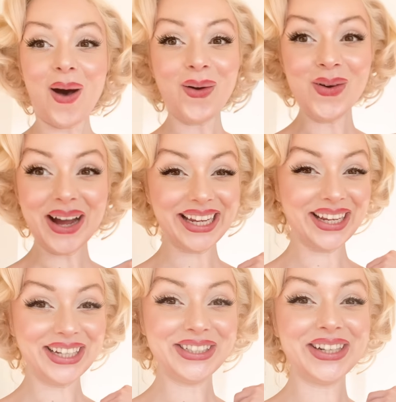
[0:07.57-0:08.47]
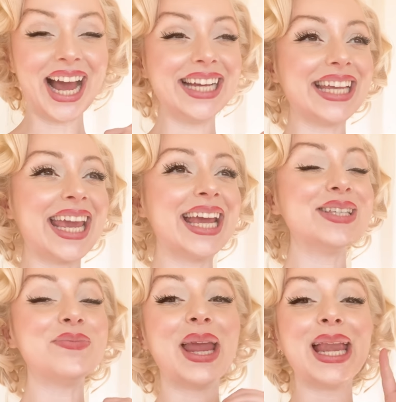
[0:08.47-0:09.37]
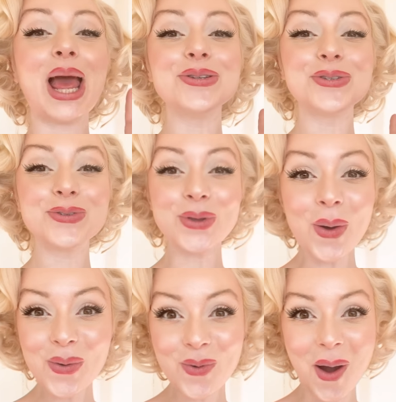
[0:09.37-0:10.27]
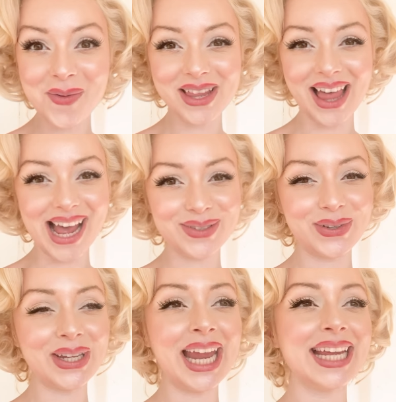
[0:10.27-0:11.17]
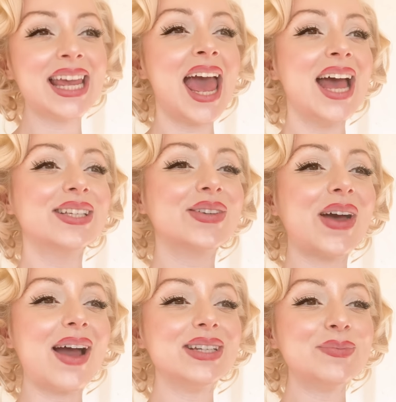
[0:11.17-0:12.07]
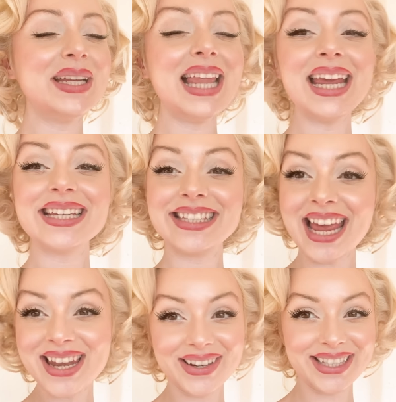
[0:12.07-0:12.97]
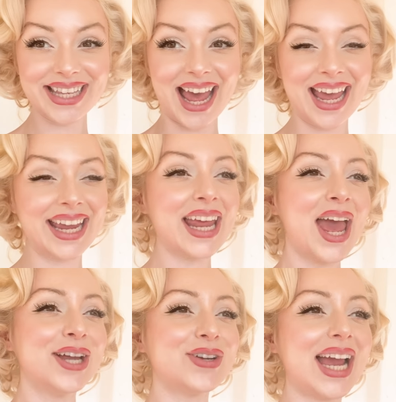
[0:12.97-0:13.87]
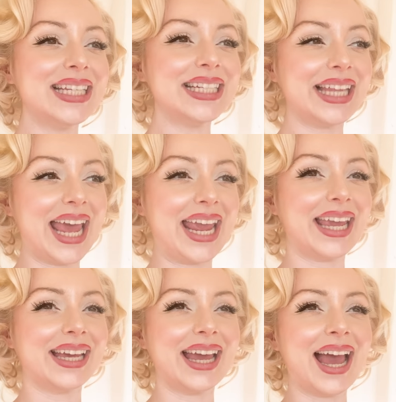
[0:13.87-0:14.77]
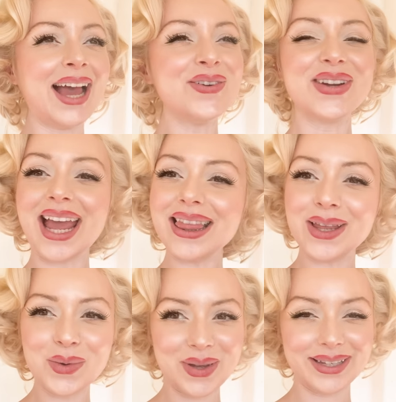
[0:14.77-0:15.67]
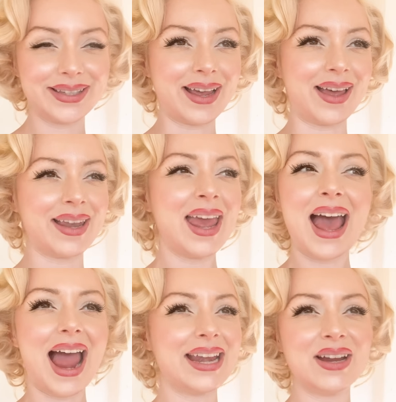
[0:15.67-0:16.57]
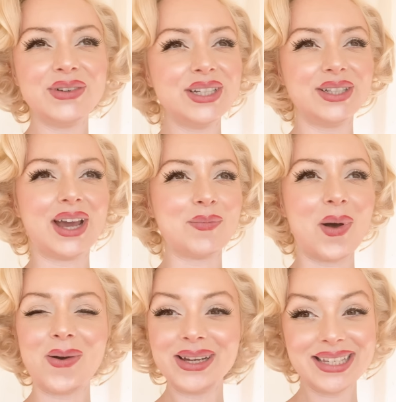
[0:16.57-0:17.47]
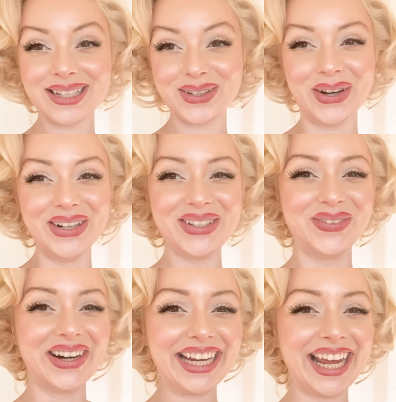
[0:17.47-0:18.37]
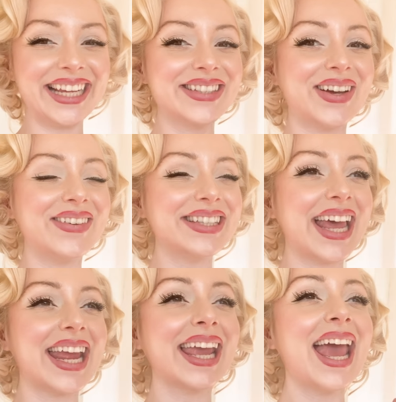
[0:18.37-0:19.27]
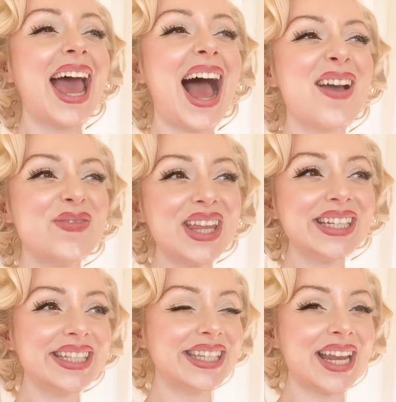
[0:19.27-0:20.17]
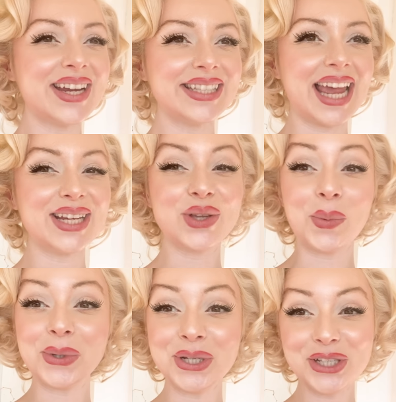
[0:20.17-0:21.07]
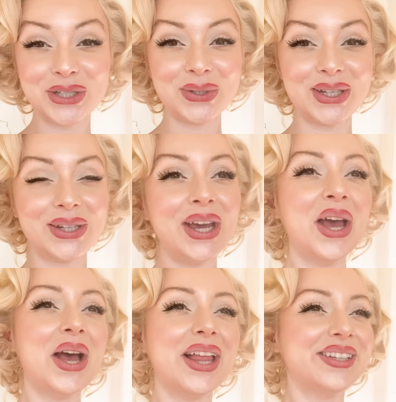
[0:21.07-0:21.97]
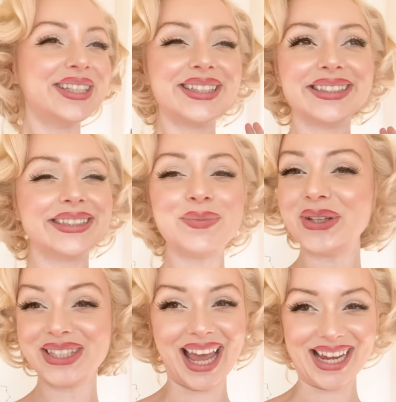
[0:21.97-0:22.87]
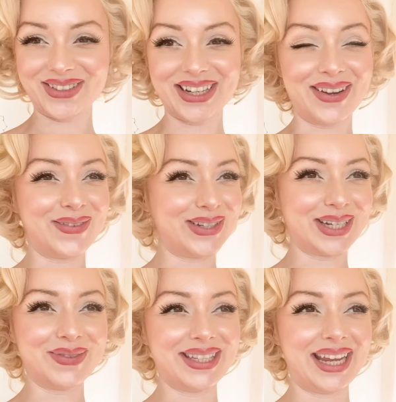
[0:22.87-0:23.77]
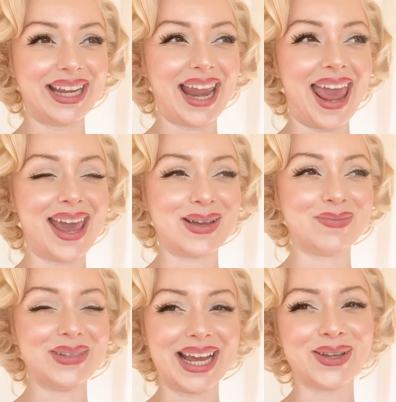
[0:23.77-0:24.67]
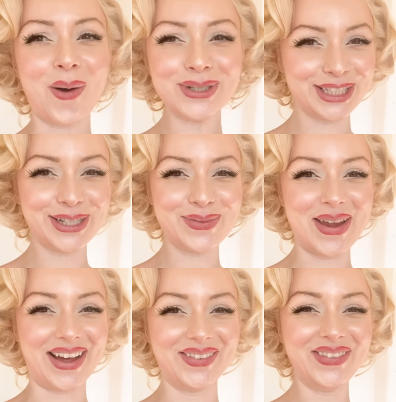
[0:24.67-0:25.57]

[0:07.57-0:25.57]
Oh my goodness you guys, it has been so warm the last few days, so I've just been like sitting outside trying to like get a little bit of sun. I never do, I'm always indoors working, so I was like I feel like just sitting outside, so I'm going to show you just the blue skies right now which I'm seeing, and yeah, because it always cheers me up.